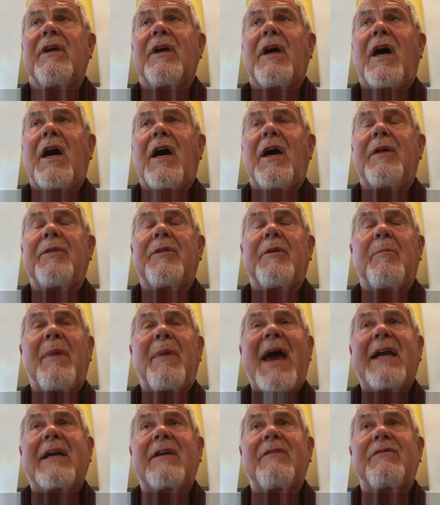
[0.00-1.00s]
the
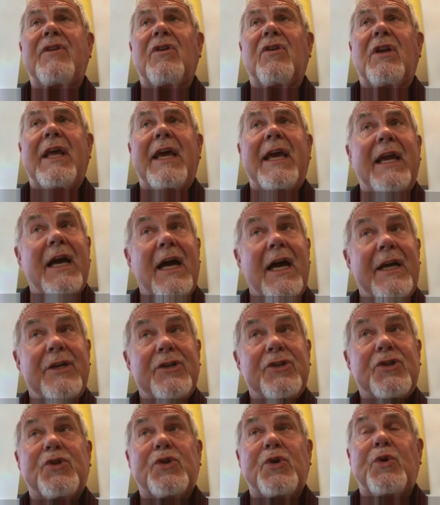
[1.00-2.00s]
back of your leg, I
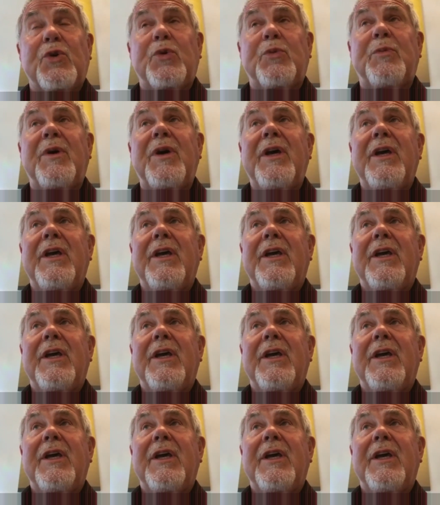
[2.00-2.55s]
assume,